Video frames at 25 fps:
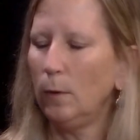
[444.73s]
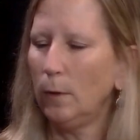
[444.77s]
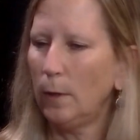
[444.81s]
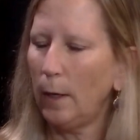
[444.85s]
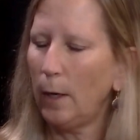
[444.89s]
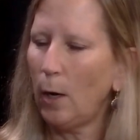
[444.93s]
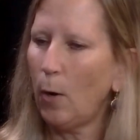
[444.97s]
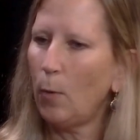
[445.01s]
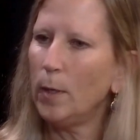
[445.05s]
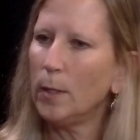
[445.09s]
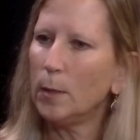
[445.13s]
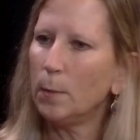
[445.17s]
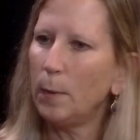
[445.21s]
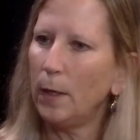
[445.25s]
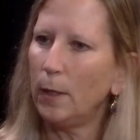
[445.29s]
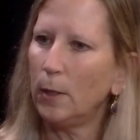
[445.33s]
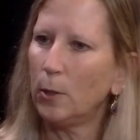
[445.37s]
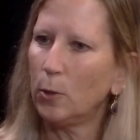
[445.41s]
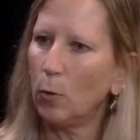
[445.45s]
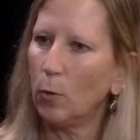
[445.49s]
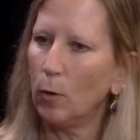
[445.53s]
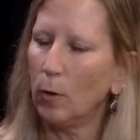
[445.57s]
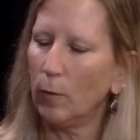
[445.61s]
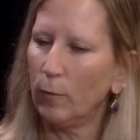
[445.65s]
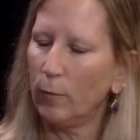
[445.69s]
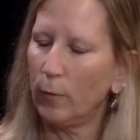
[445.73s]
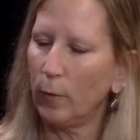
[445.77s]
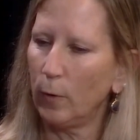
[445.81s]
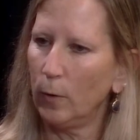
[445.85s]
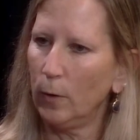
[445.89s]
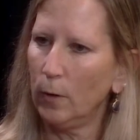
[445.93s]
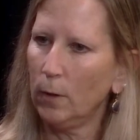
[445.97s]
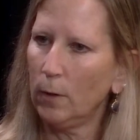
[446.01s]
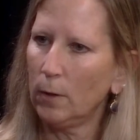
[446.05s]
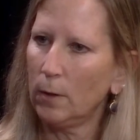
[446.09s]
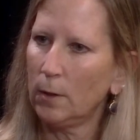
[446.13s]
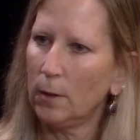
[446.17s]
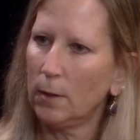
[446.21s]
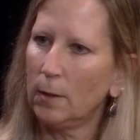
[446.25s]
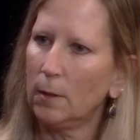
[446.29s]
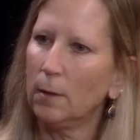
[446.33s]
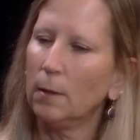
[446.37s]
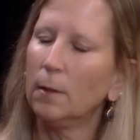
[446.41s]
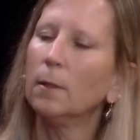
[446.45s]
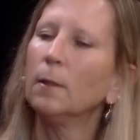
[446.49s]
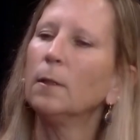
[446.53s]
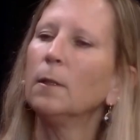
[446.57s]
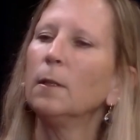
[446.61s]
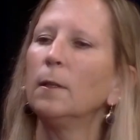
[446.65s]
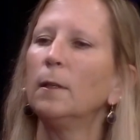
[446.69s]
they always make sure first
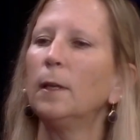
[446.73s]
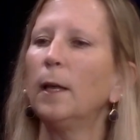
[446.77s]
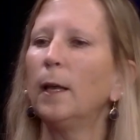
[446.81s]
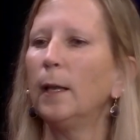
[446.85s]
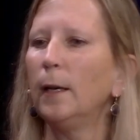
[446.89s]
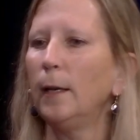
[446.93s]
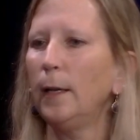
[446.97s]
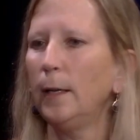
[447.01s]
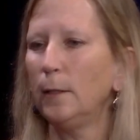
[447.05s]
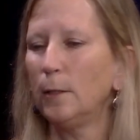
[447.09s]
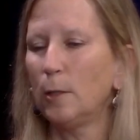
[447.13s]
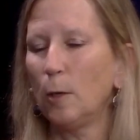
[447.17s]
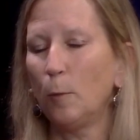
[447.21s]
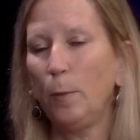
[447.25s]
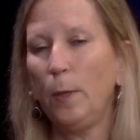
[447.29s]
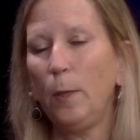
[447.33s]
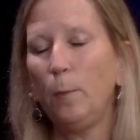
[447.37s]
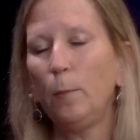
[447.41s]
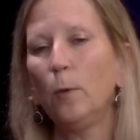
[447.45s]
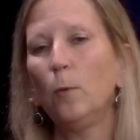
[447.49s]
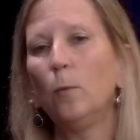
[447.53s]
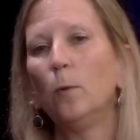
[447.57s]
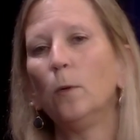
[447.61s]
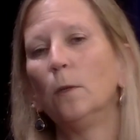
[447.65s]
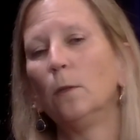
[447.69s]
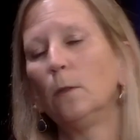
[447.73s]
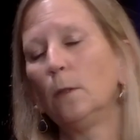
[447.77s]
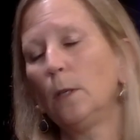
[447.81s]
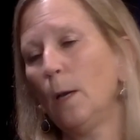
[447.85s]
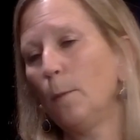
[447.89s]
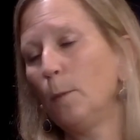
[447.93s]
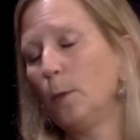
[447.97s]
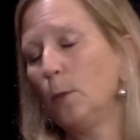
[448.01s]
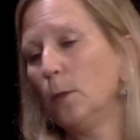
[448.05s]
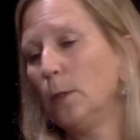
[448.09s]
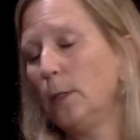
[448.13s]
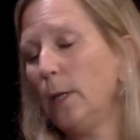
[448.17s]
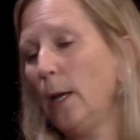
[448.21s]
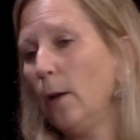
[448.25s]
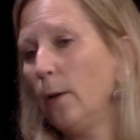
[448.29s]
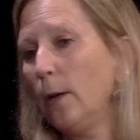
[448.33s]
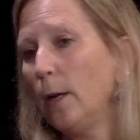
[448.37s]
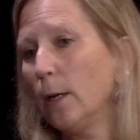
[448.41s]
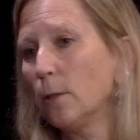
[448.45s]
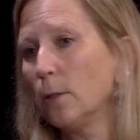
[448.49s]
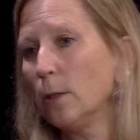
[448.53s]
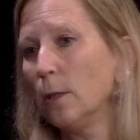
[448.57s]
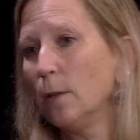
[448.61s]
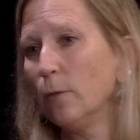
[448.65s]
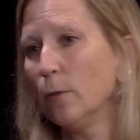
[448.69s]
and so people will come to a town,
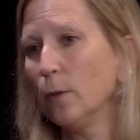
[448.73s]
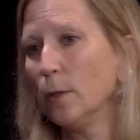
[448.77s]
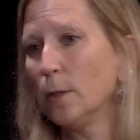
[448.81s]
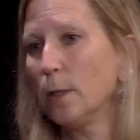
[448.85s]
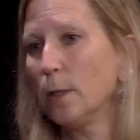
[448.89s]
actually the